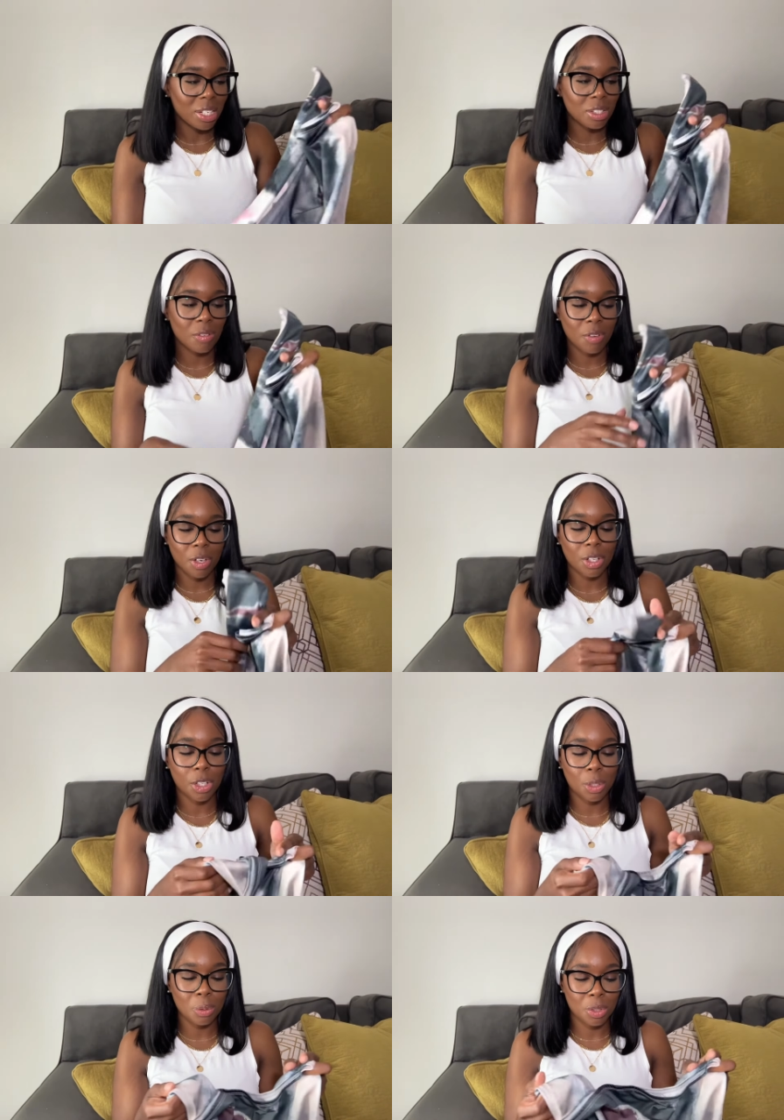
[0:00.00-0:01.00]
is a very
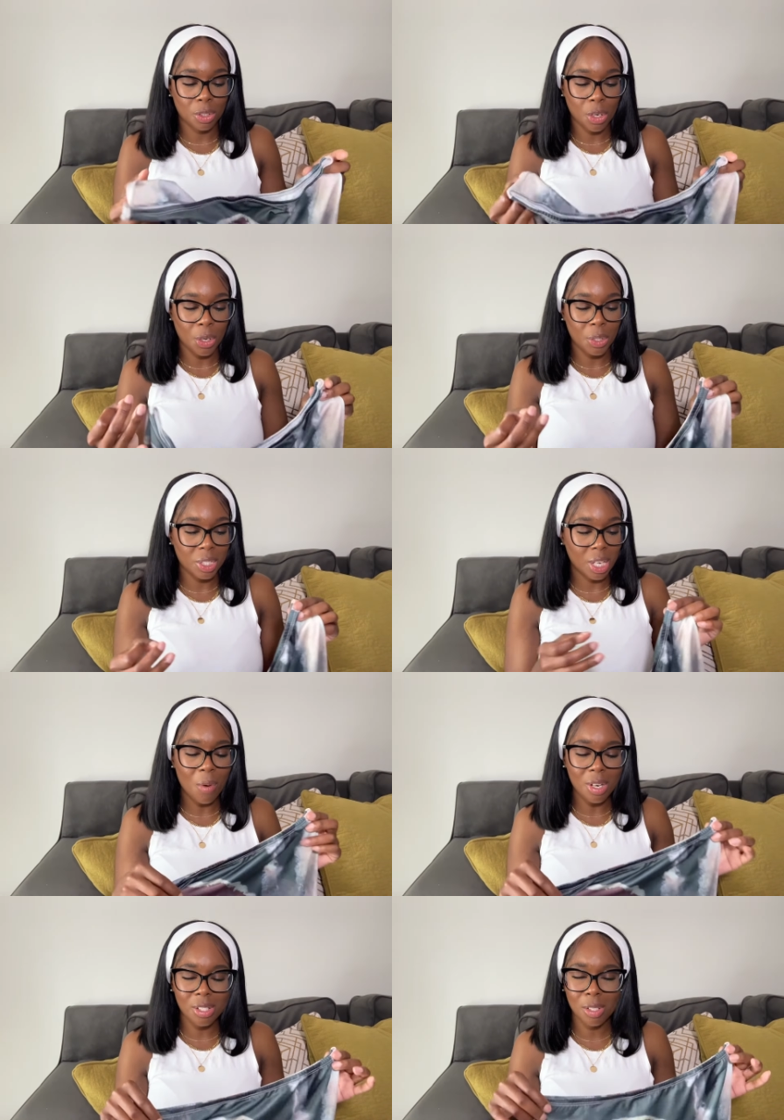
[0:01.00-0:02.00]
cute skirt. I
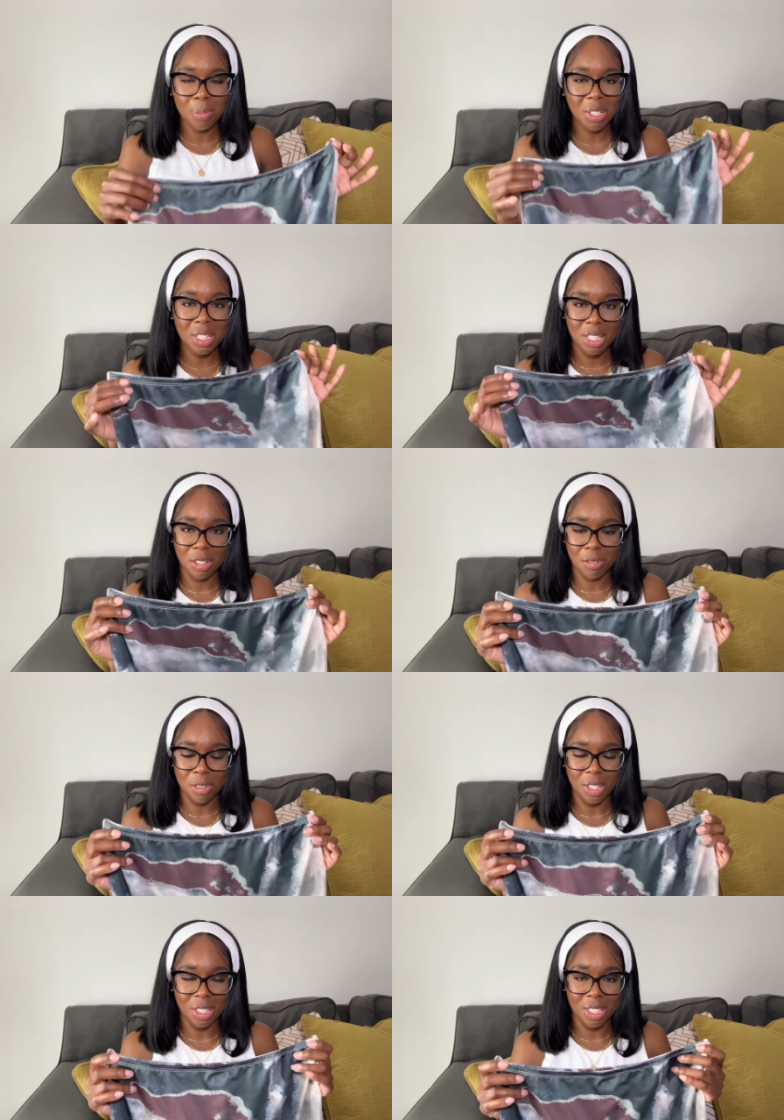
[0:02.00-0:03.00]
wanted something
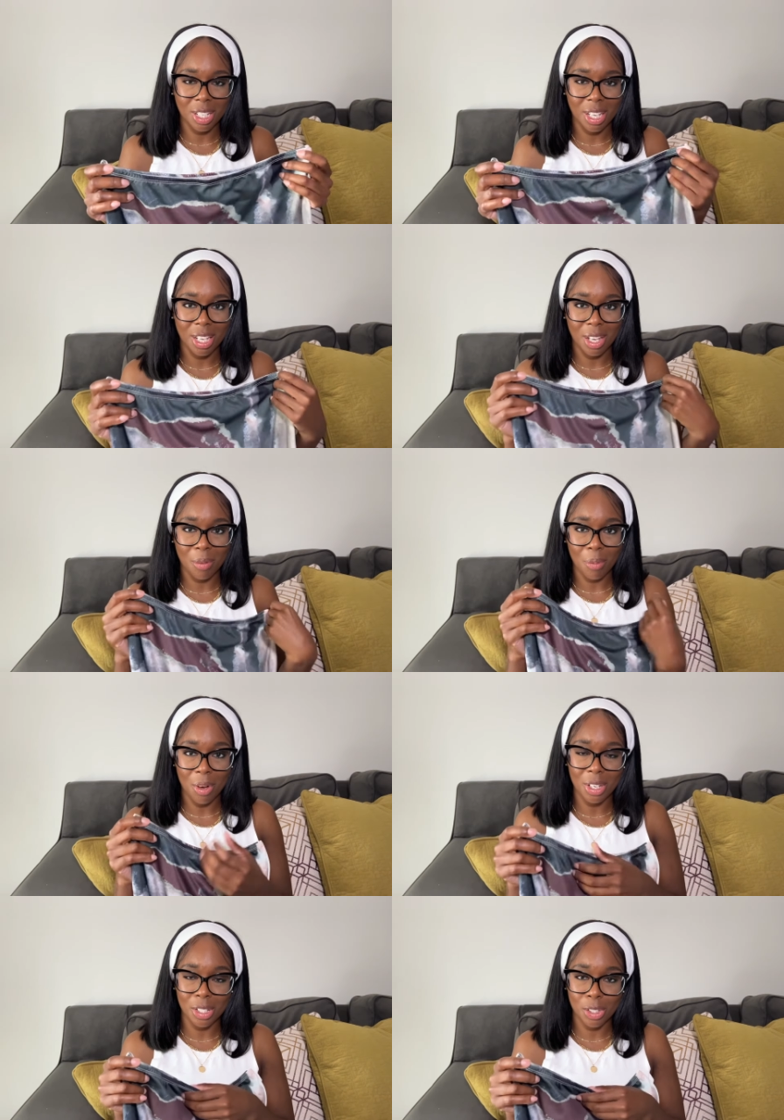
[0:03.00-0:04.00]
different and I
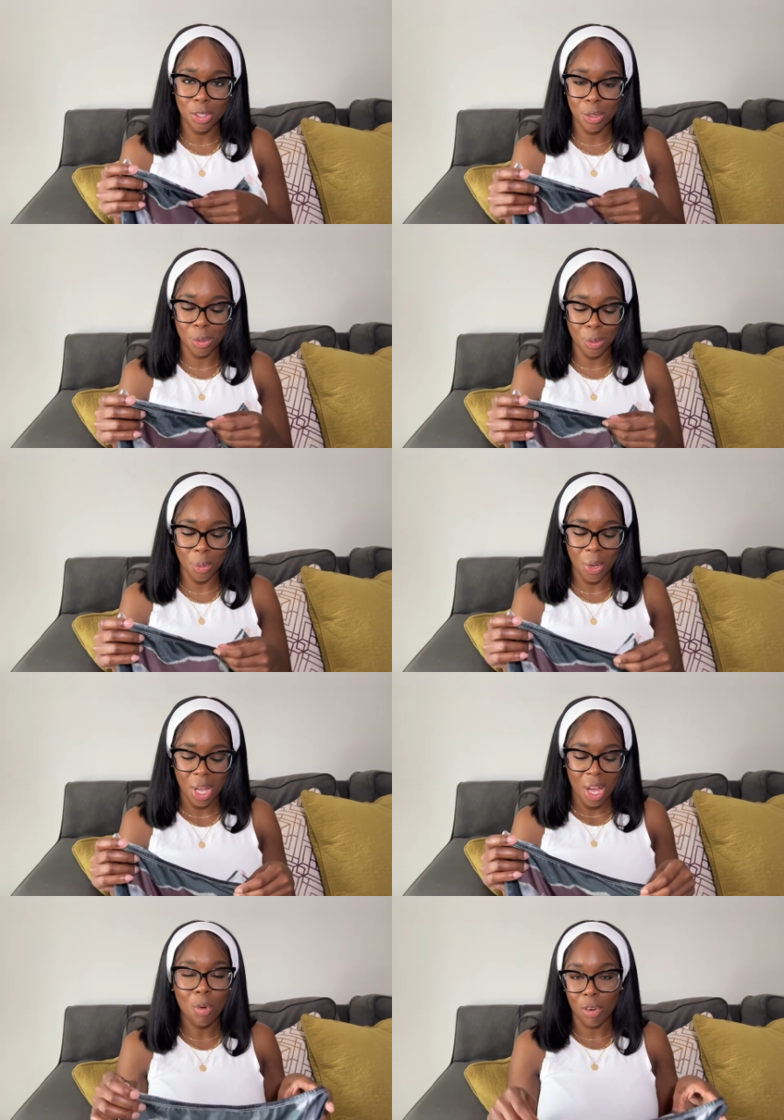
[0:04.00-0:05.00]
wanted to
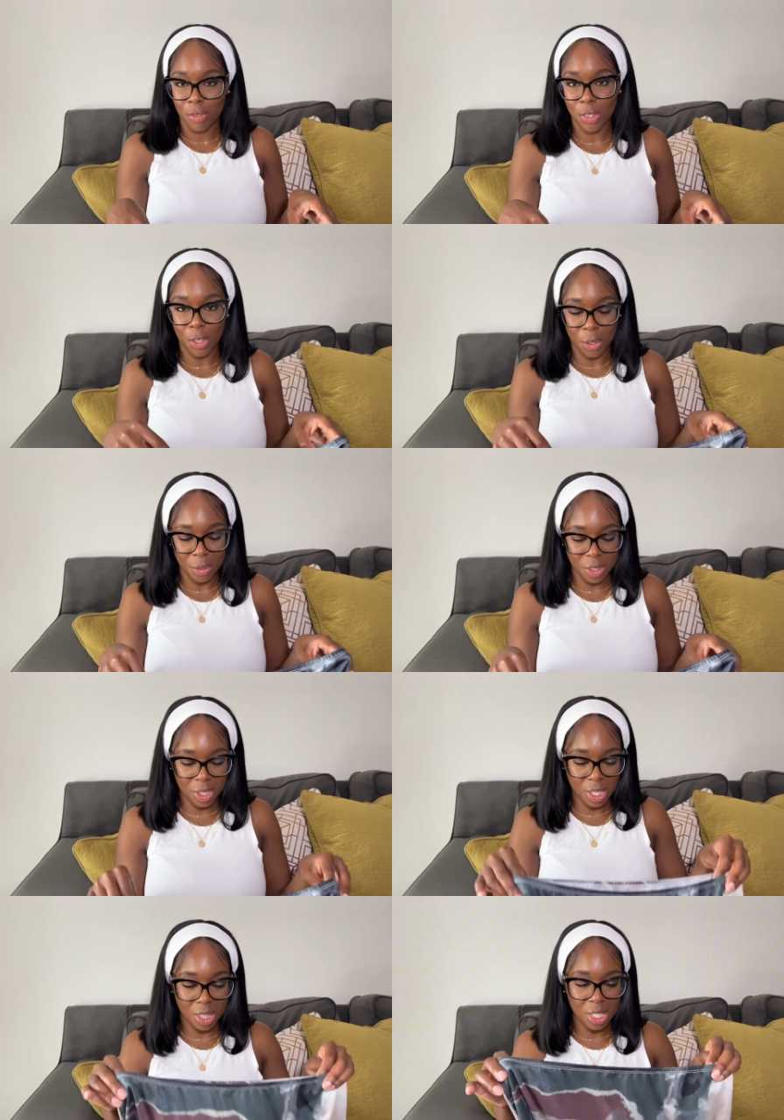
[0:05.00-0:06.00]
more of skirts.
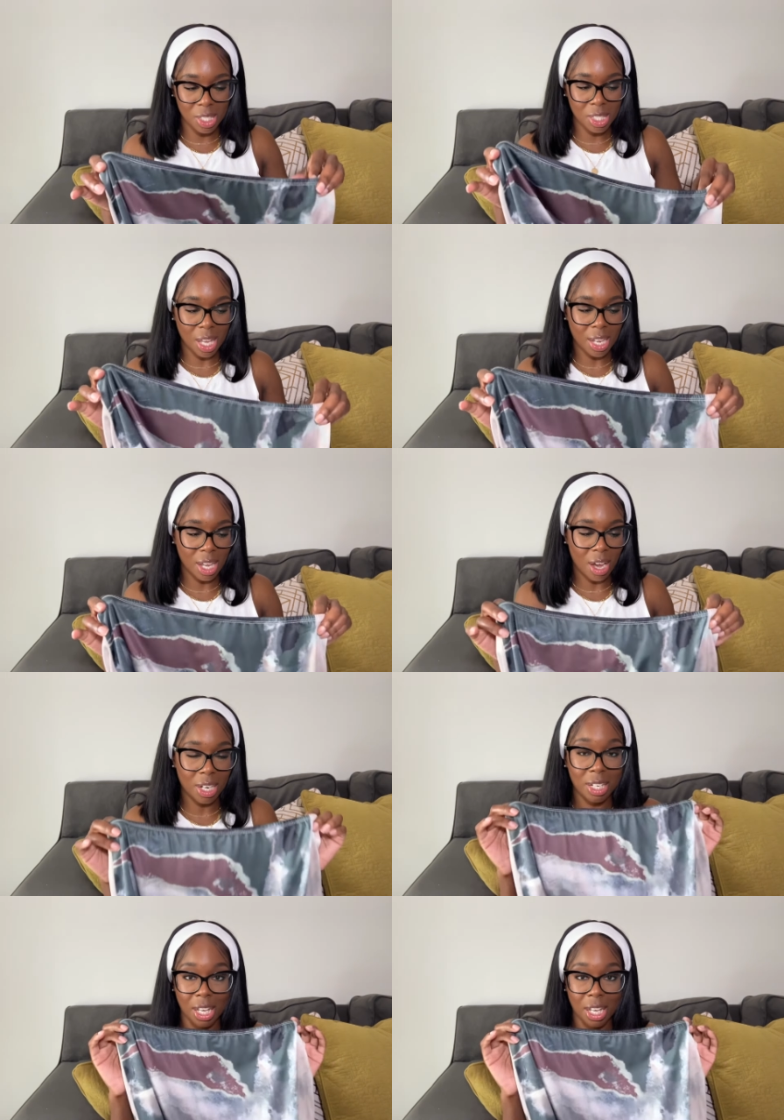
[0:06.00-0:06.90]
This I got in an